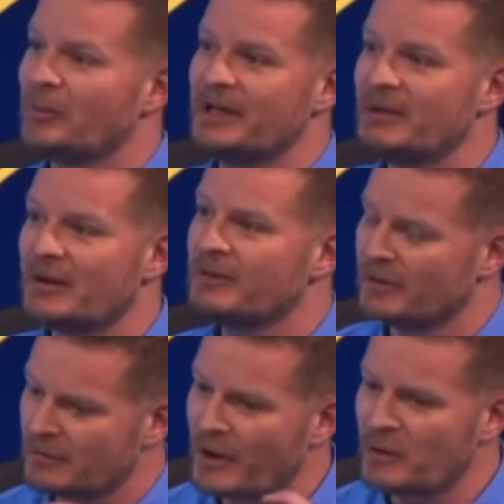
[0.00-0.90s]

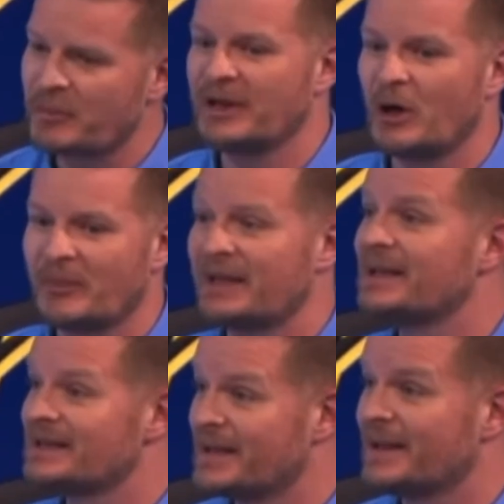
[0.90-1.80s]
human-centred financial advice
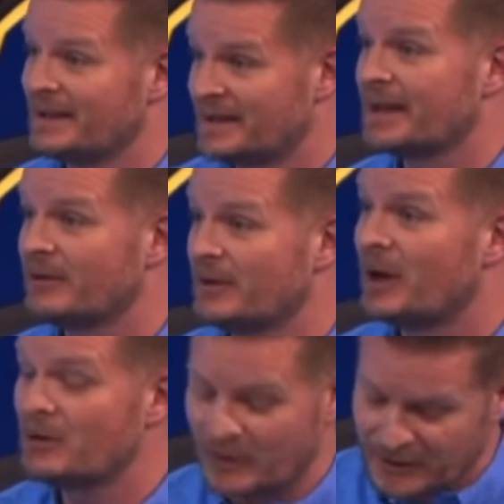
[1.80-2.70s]
with
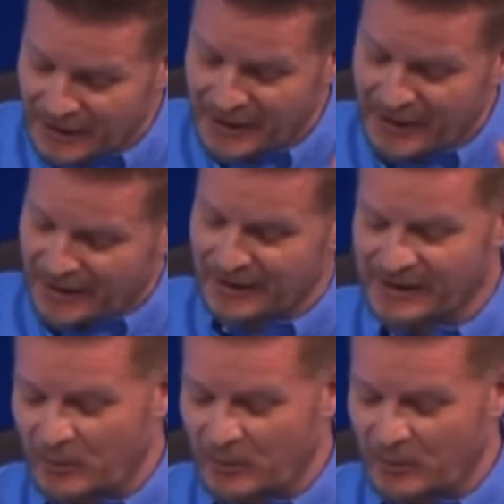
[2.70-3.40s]
AI-powered innovation.